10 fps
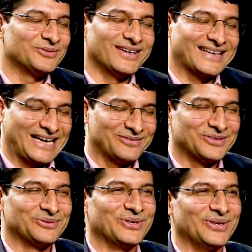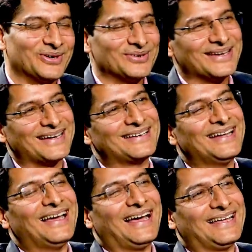We're accounted, we know that,
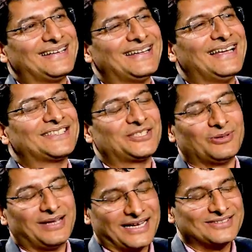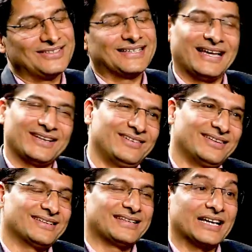and she will actually
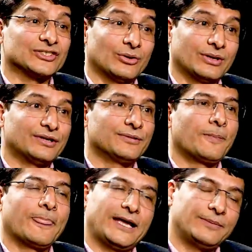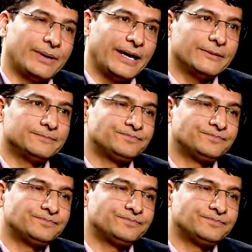calculate the tax on it and pay.